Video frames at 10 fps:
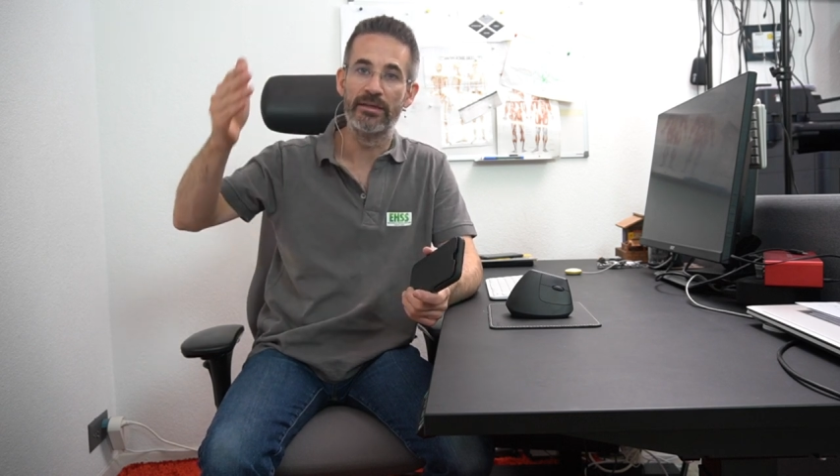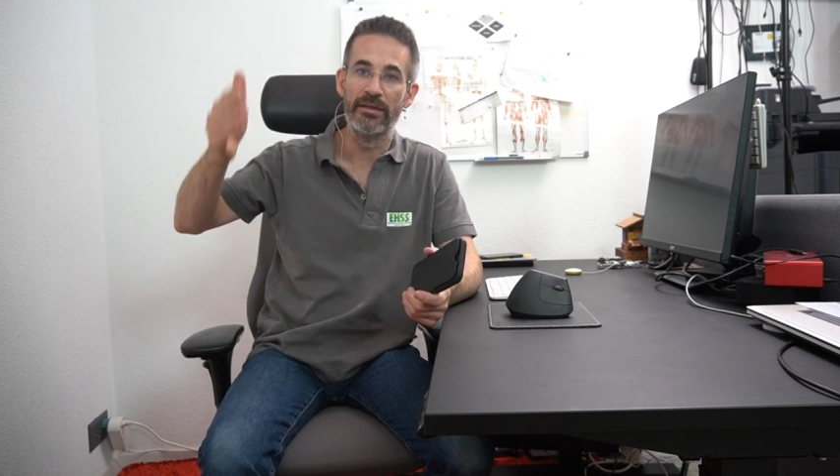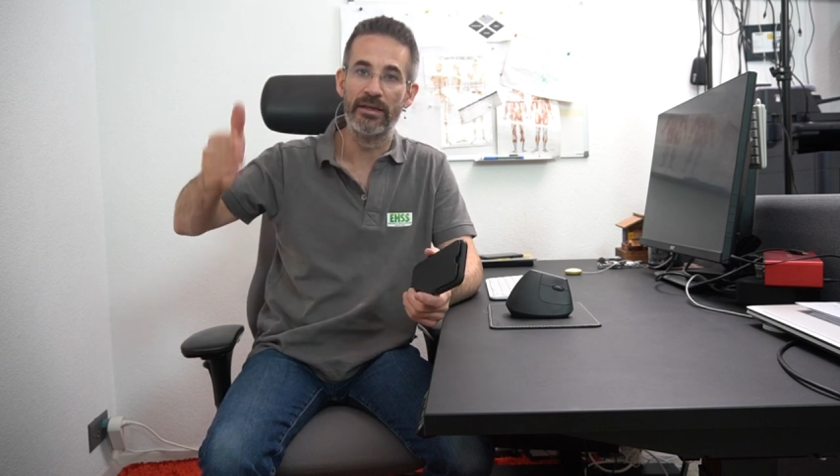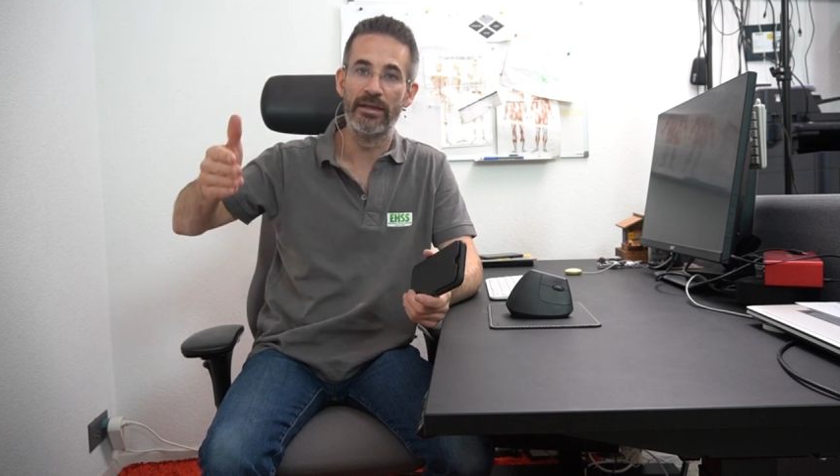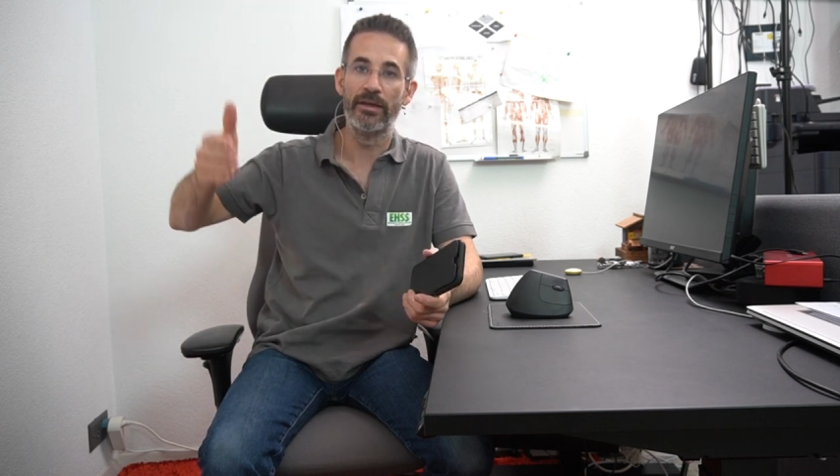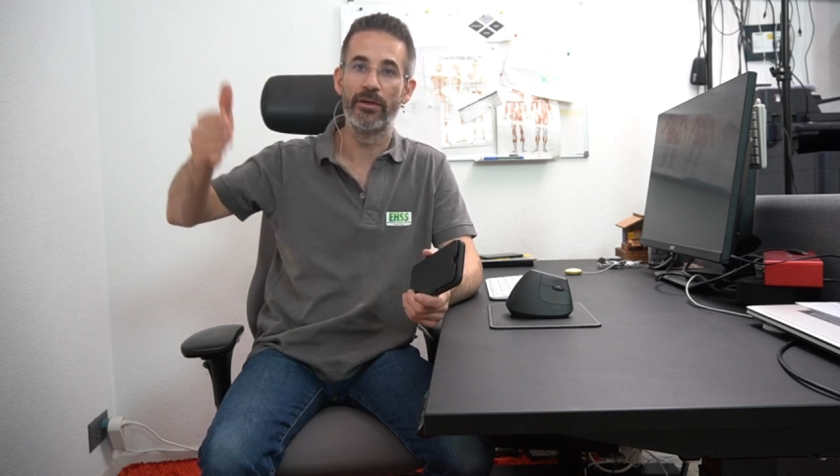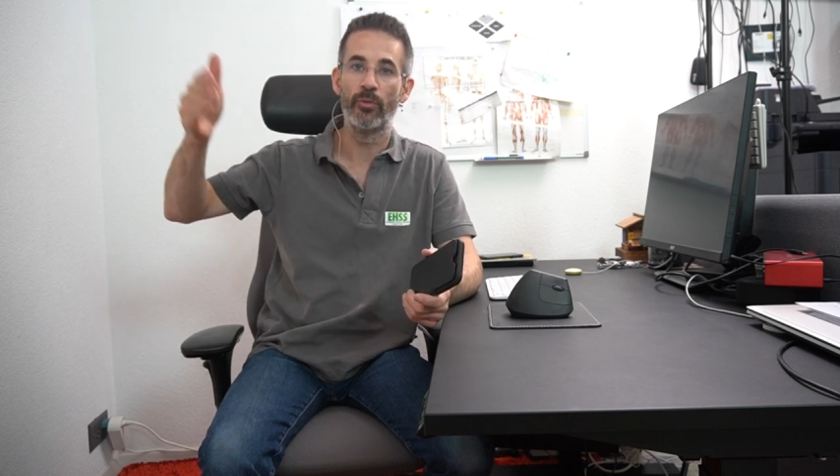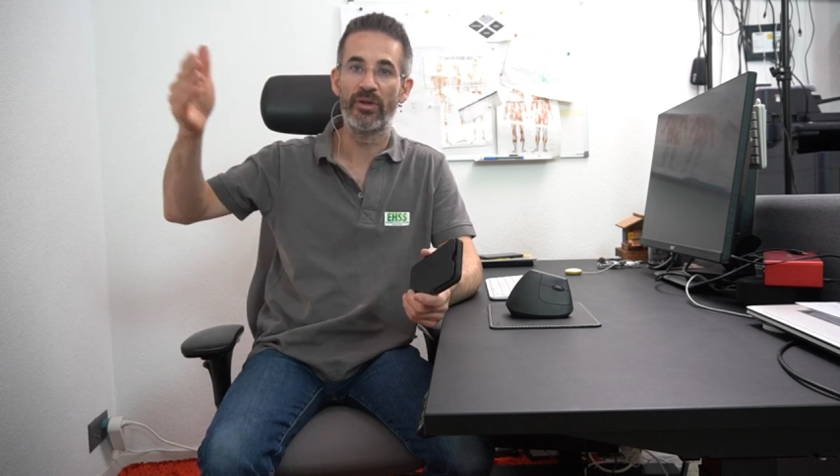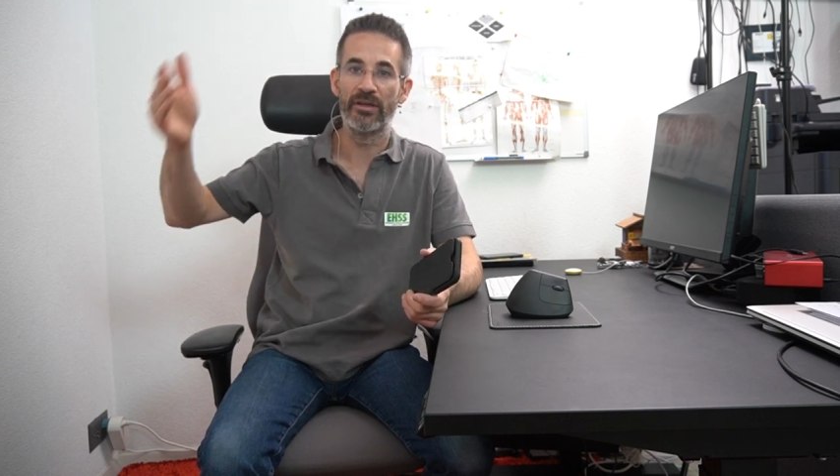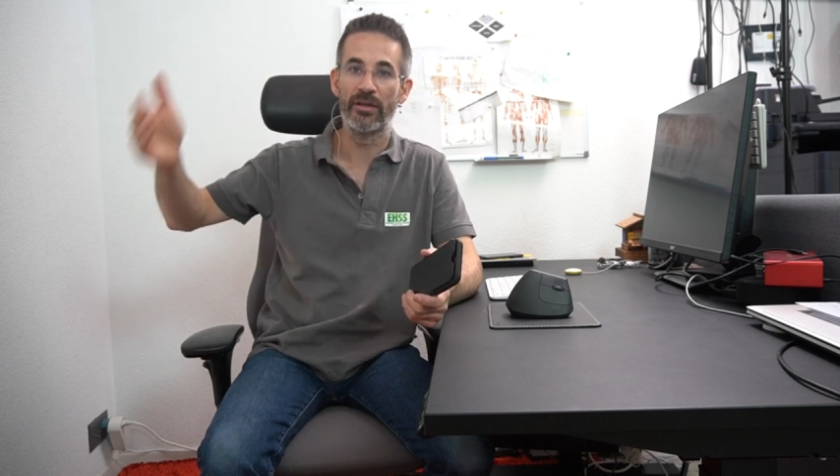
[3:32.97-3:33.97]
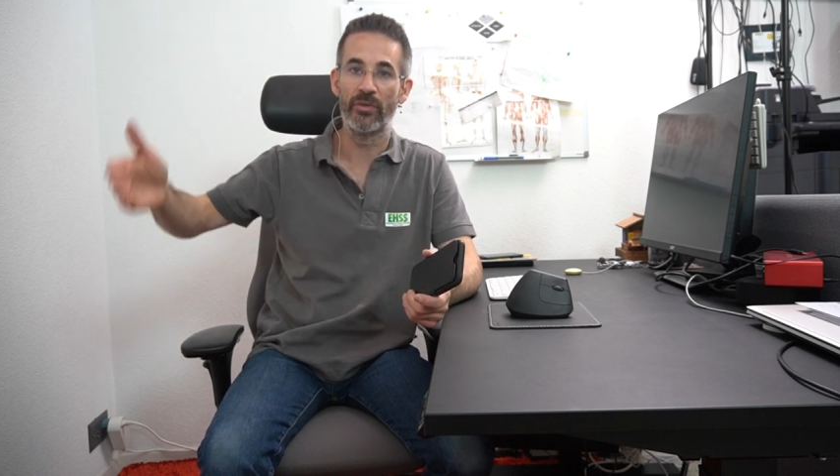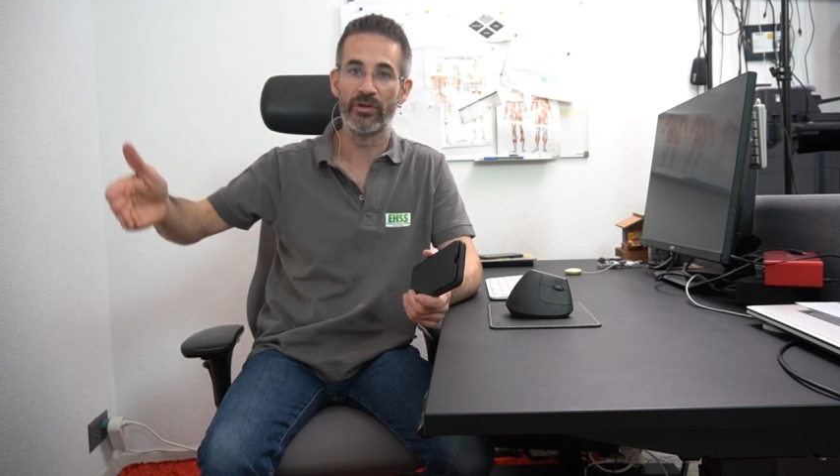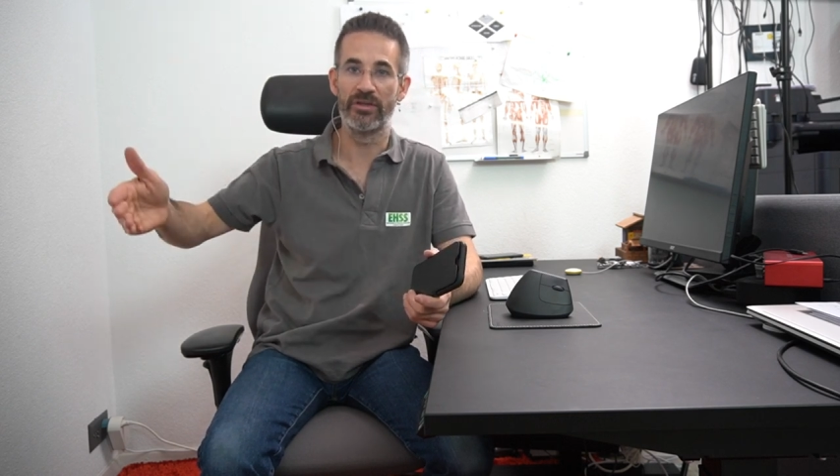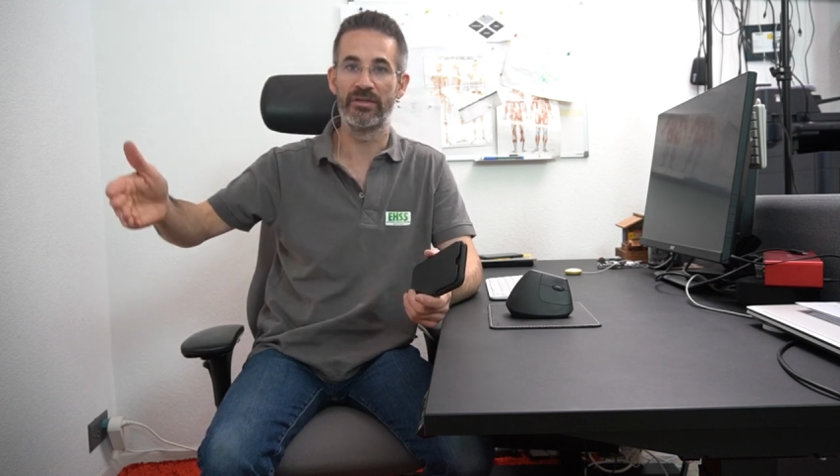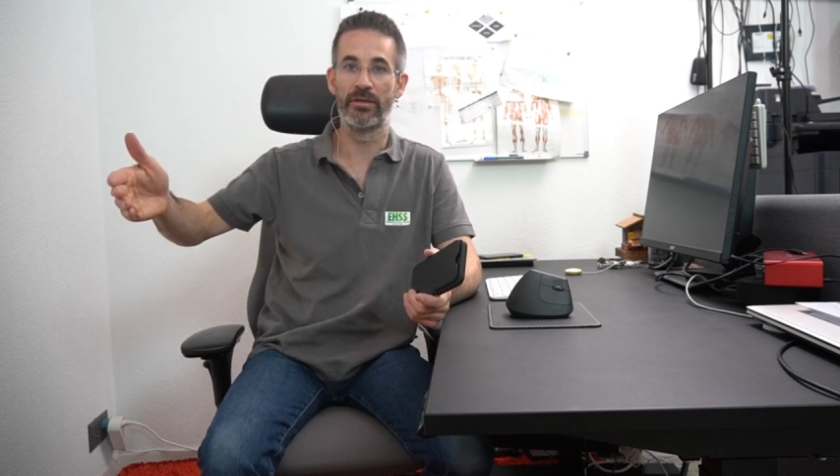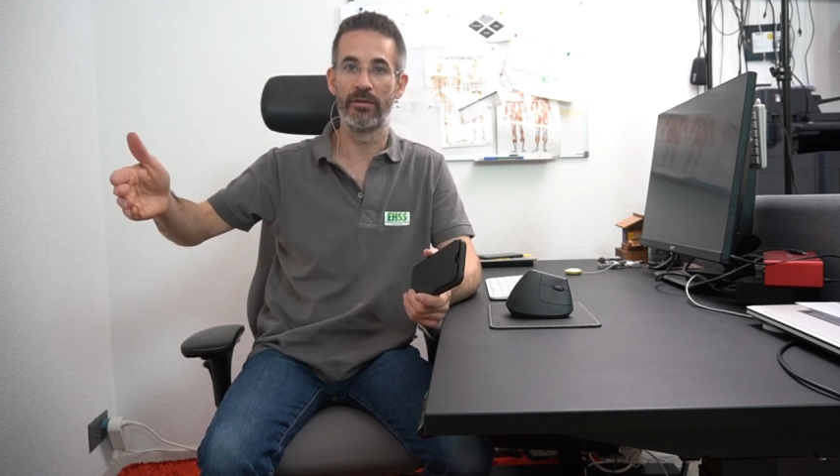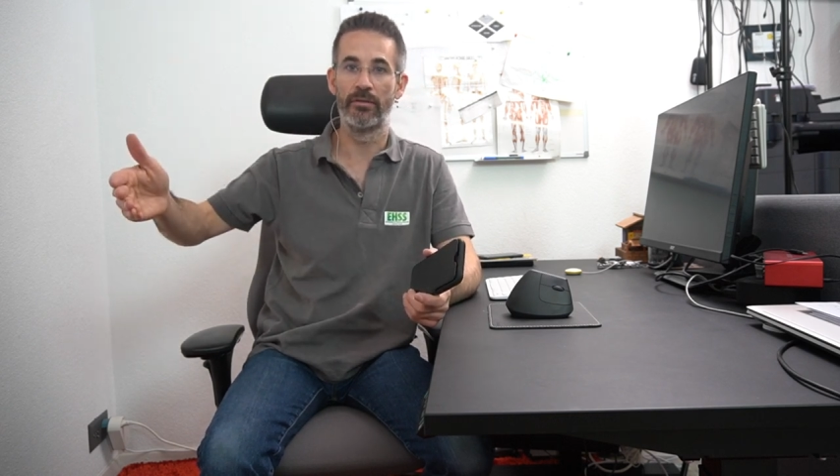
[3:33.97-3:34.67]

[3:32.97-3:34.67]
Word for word: dealing with an emergency?